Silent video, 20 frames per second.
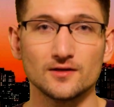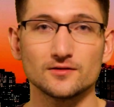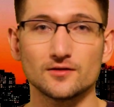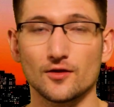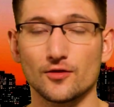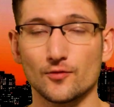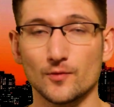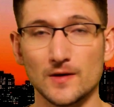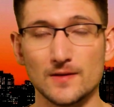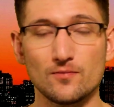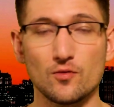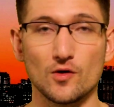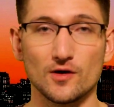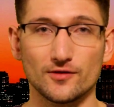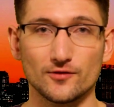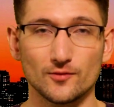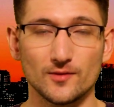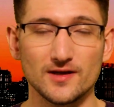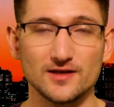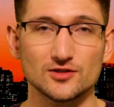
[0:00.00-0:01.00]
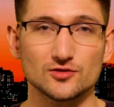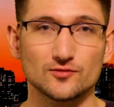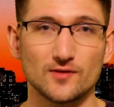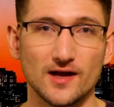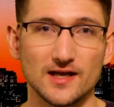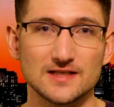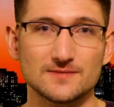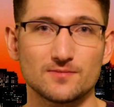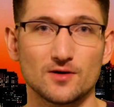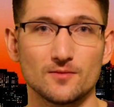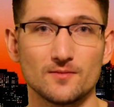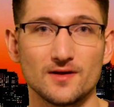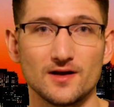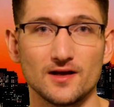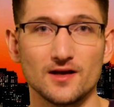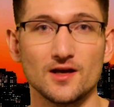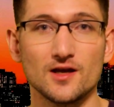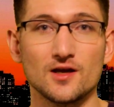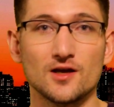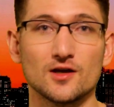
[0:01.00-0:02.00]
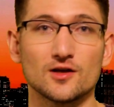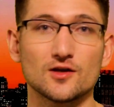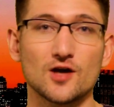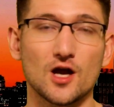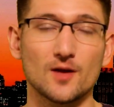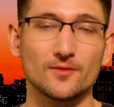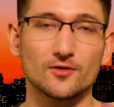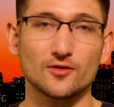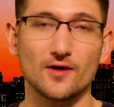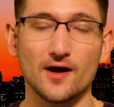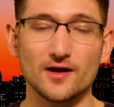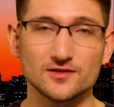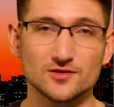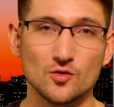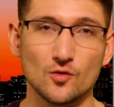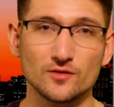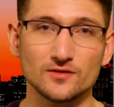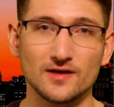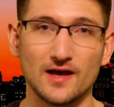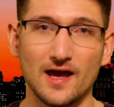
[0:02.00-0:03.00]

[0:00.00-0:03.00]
to 3.3 strikes per minute. Conor McGregor is going to